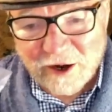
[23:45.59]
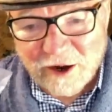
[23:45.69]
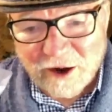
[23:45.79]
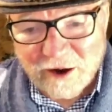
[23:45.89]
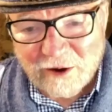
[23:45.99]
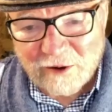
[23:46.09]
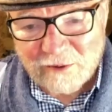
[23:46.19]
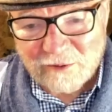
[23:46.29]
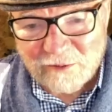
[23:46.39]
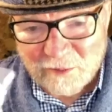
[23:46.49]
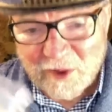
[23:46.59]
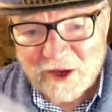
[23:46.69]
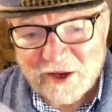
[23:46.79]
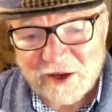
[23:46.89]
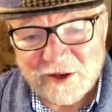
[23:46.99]
of
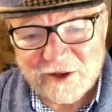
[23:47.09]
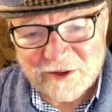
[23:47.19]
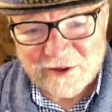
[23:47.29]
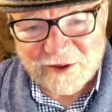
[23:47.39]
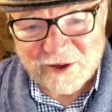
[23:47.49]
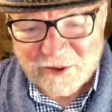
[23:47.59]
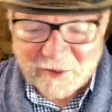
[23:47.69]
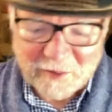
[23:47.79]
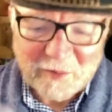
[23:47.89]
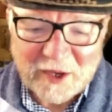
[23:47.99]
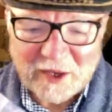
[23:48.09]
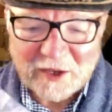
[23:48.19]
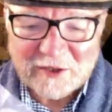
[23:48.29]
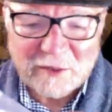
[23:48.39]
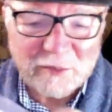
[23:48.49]
making this uh, making a
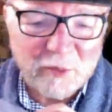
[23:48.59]
simple